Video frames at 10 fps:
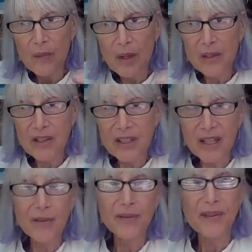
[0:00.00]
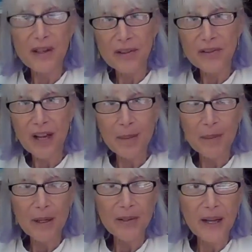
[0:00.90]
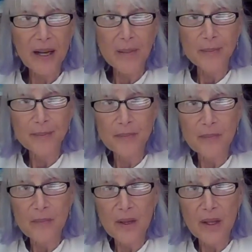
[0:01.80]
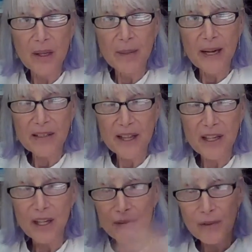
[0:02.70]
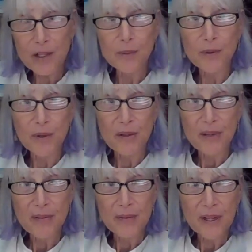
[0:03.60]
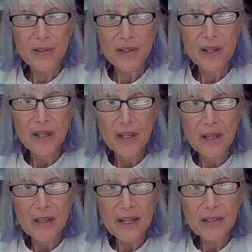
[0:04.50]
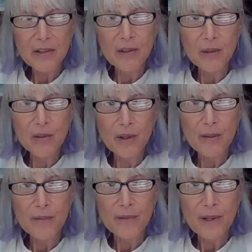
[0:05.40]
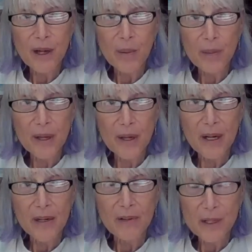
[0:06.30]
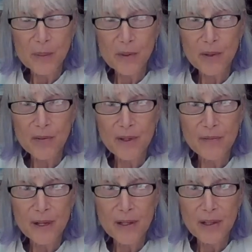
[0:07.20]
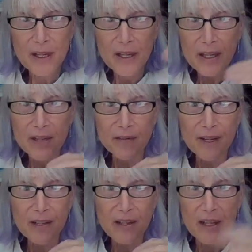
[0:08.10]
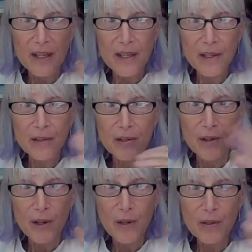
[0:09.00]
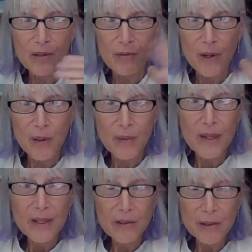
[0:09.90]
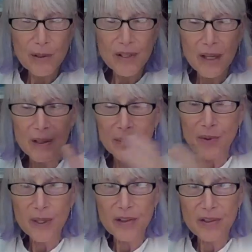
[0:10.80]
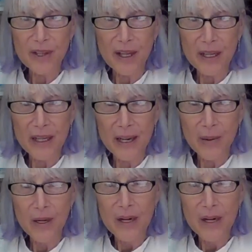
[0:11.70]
there's another thing to say about that. I take care of respiratory reflux. That's the new term for LPR. And respiratory reflux can affect the ears, nose, throat. Turns out, I'm doing a study now,